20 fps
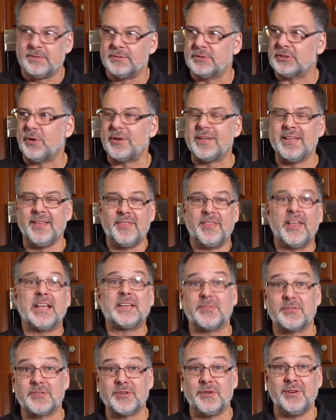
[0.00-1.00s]
So again,
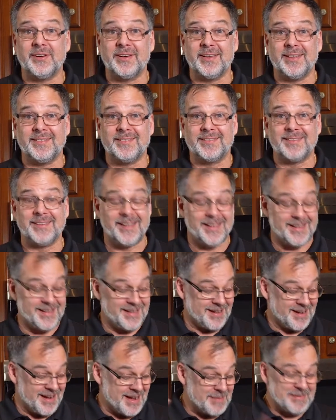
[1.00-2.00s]
thanks for tuning in today.
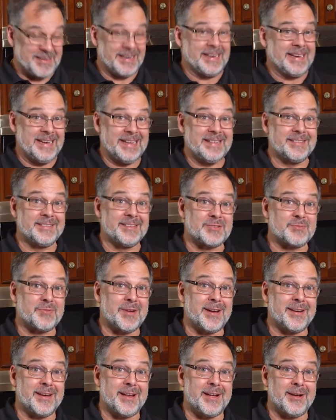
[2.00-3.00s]
I'm gonna eat this
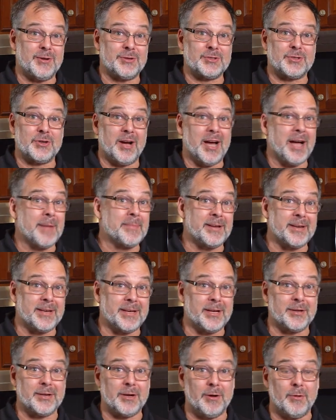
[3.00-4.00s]
right now, so I'm gonna
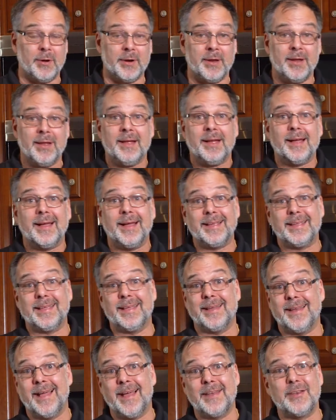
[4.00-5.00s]
get going.
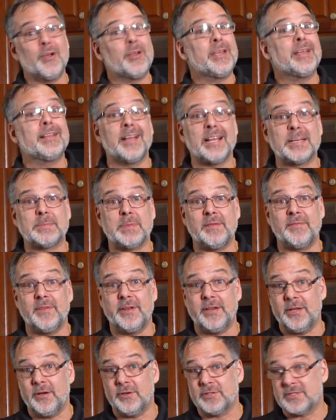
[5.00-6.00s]
Again, I know you like my
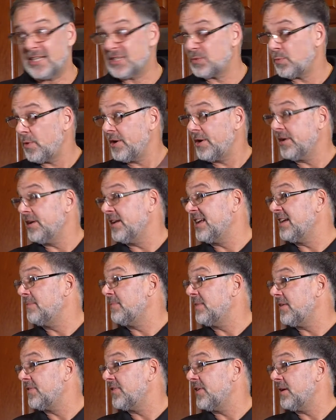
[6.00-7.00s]
videos, that's why you're gonna give
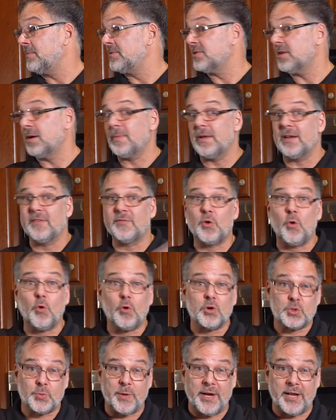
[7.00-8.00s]
me a thumbs up. And of
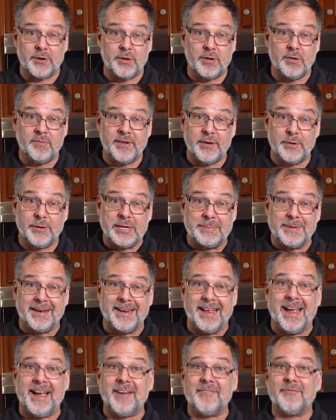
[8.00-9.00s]
course, we got a new video coming out
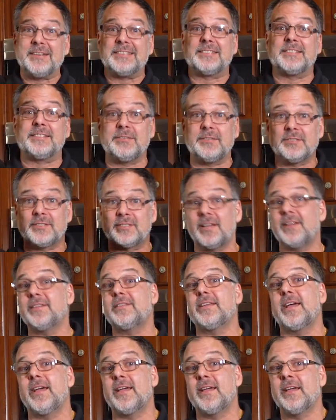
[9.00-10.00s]
every single
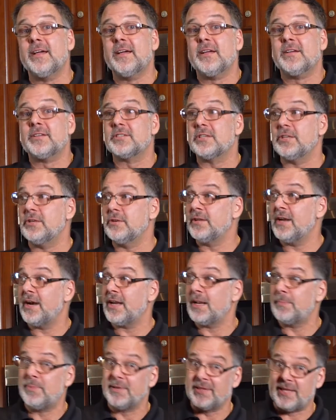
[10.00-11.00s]
Sunday, so you
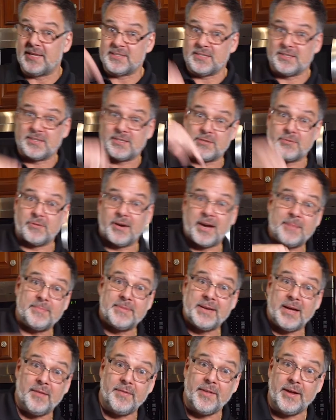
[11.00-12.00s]
gotta put that subscribe
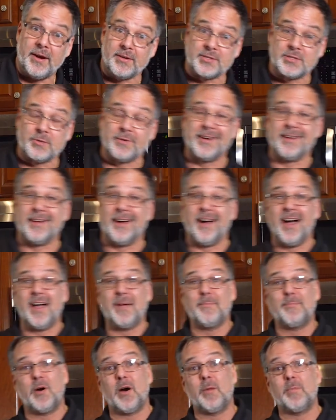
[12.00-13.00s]
down there. So again,
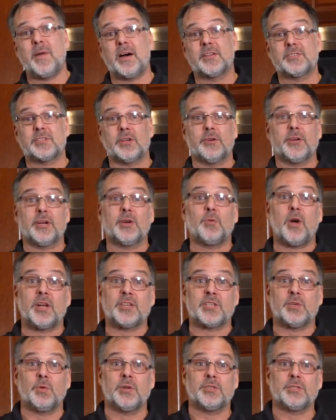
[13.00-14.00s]
I'm Paul Bosco. You're
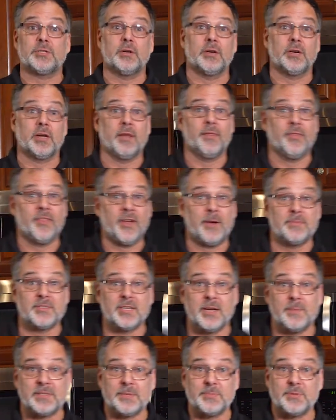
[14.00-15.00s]
watching What's Cooking. Thumbs
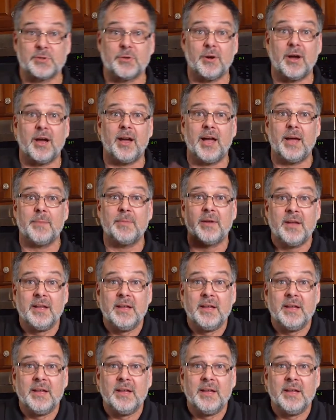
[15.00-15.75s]
up, subscribe.